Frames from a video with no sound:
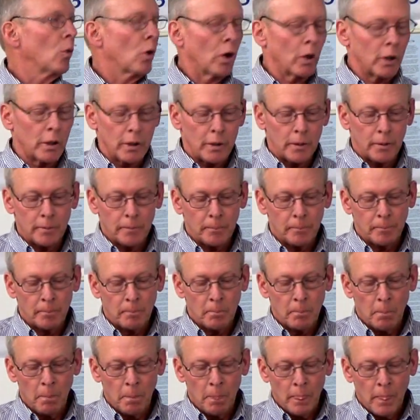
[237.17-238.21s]
worked.
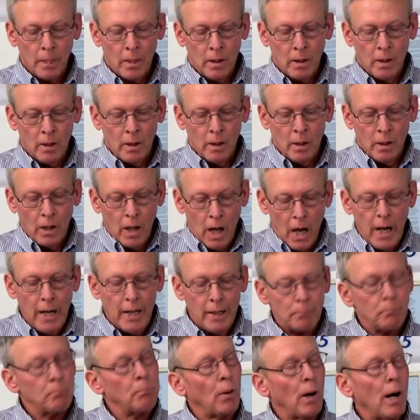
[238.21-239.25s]
I
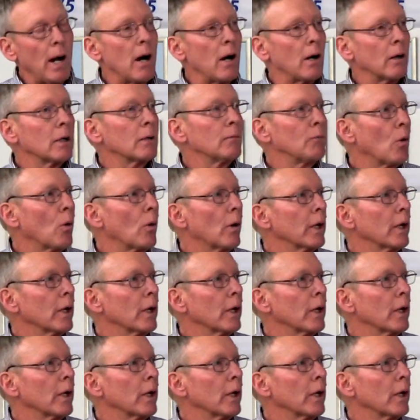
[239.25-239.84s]
am proud of